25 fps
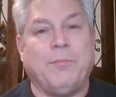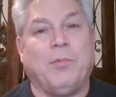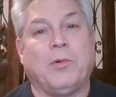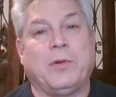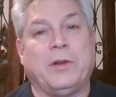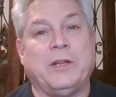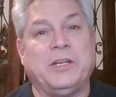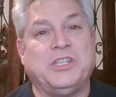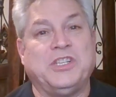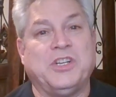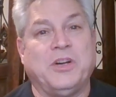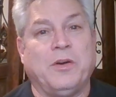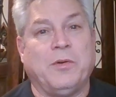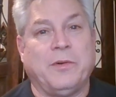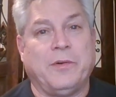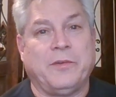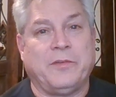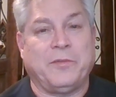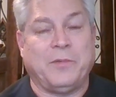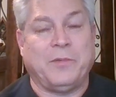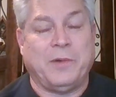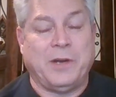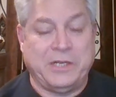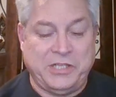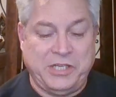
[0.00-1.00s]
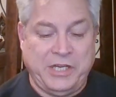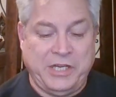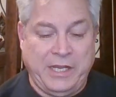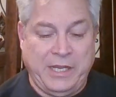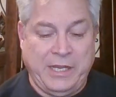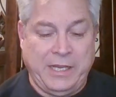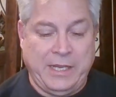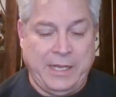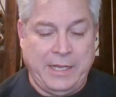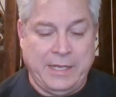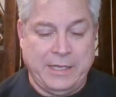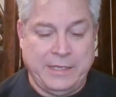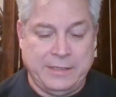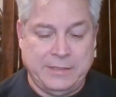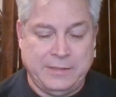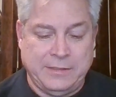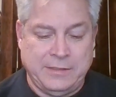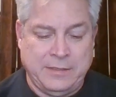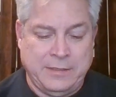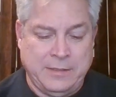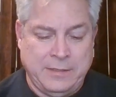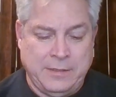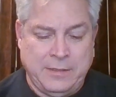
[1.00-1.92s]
Morning Joe I was watching, and